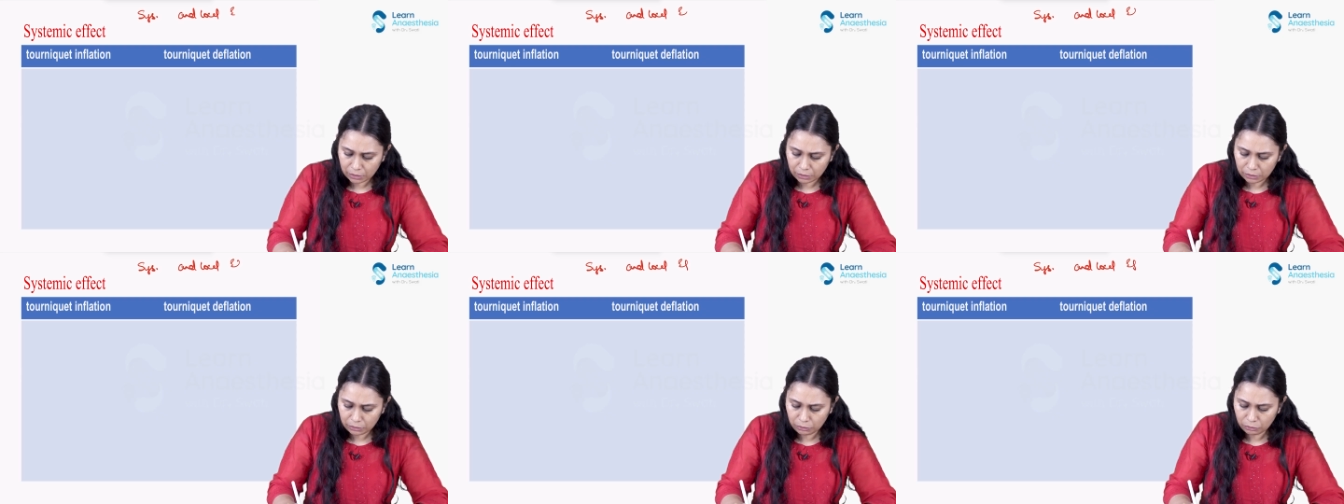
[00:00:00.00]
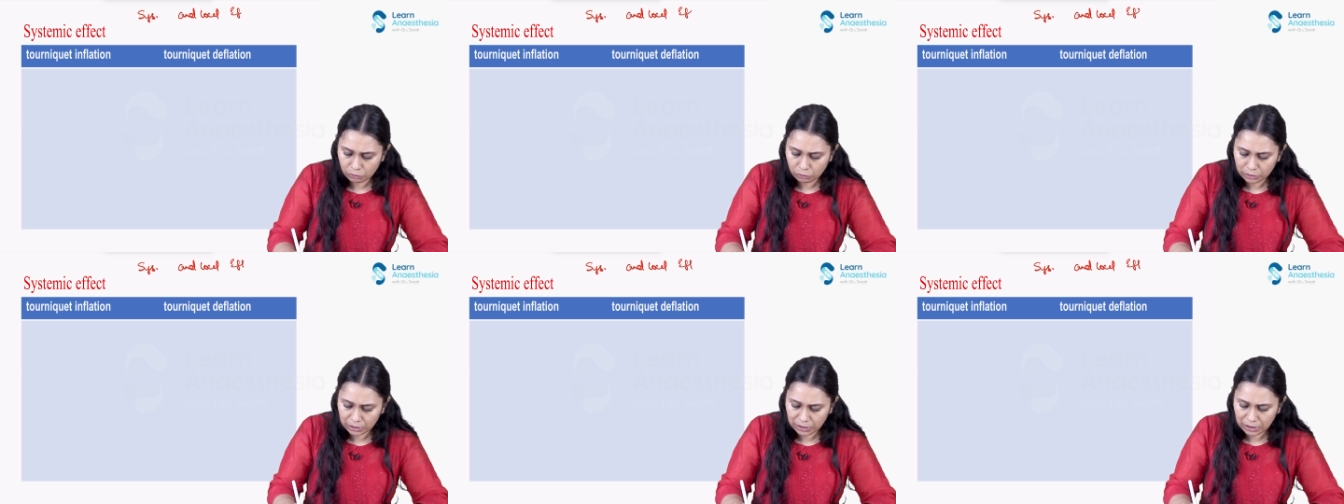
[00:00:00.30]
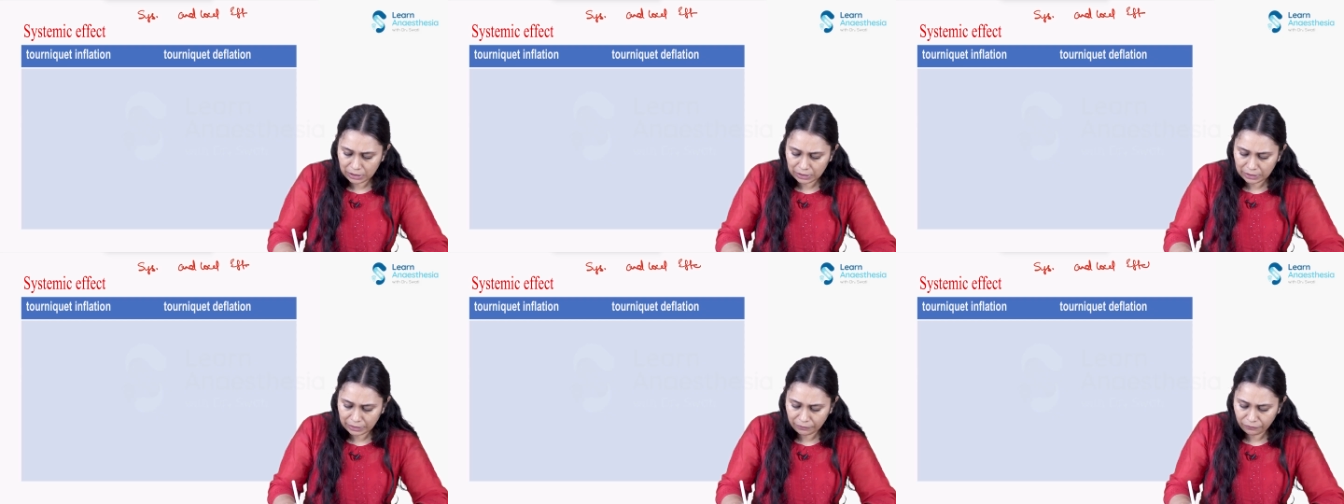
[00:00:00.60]

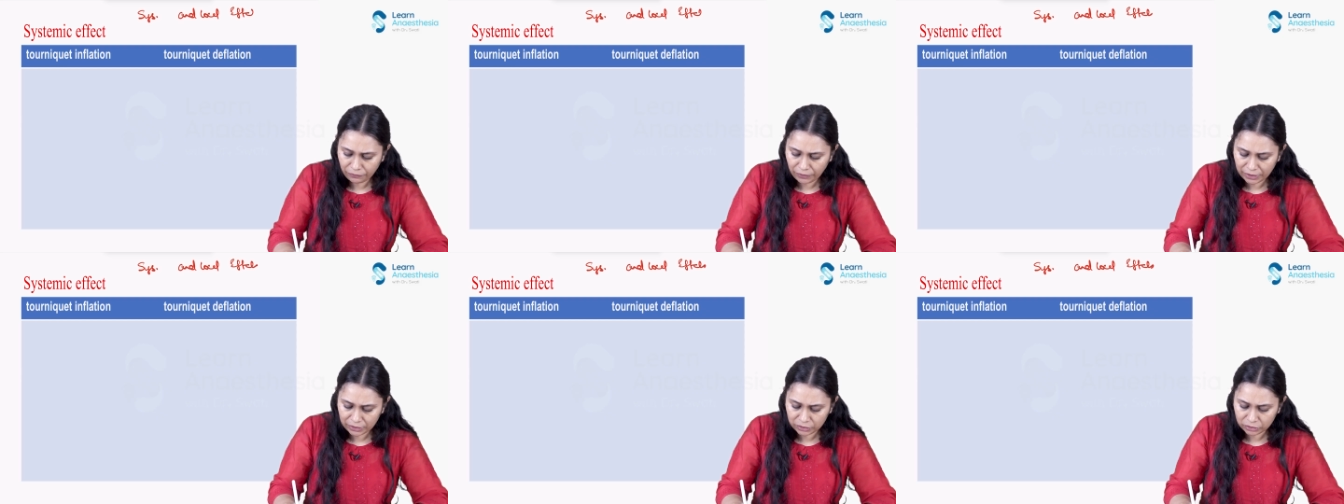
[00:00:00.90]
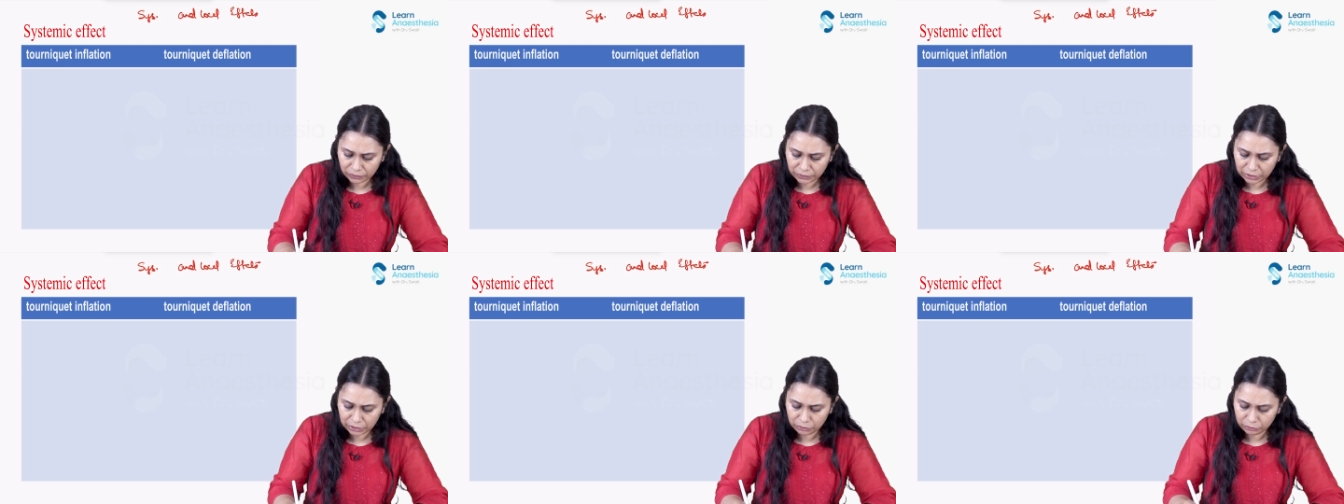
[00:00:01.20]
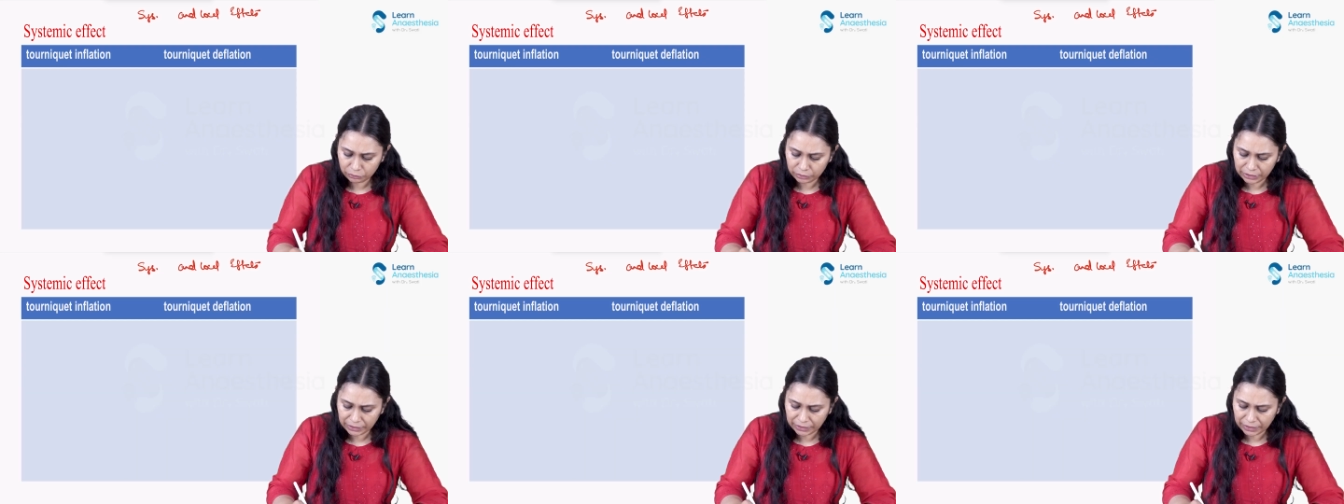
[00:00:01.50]
Local effects of the
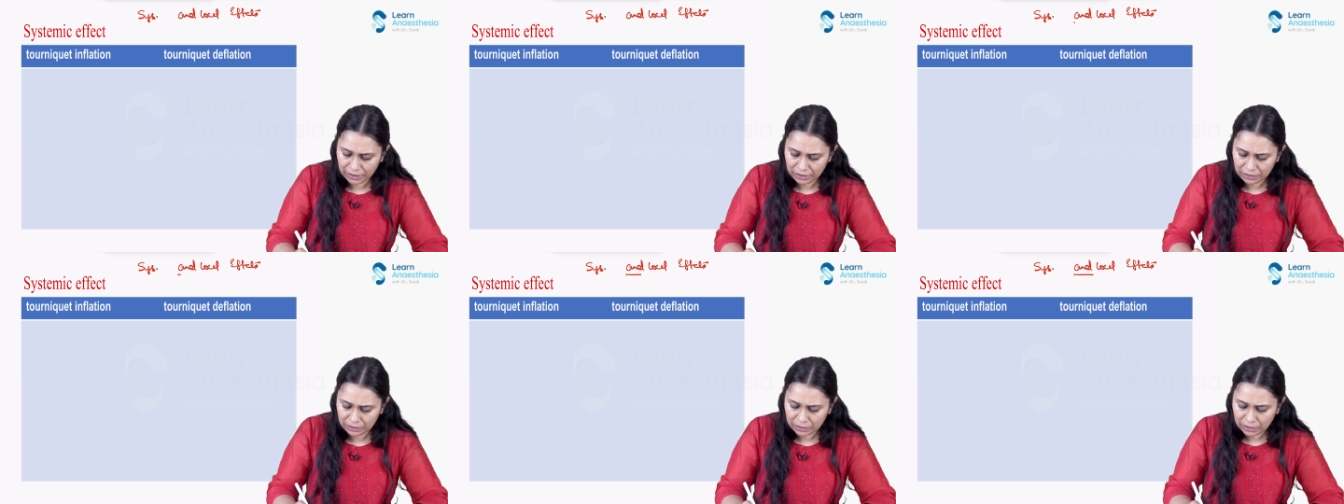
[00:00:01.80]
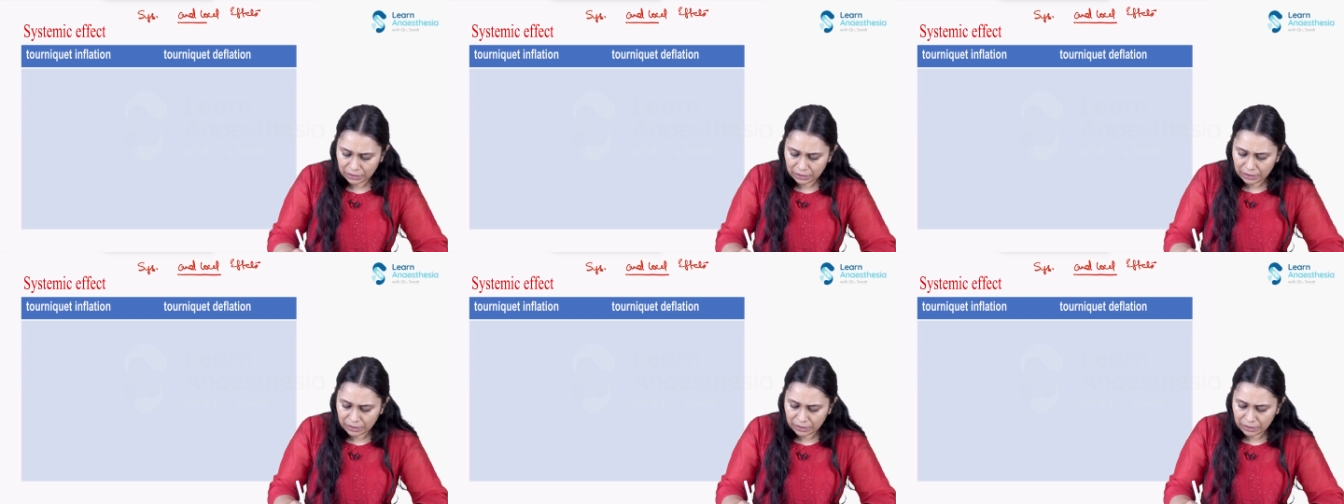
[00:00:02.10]
tourniquet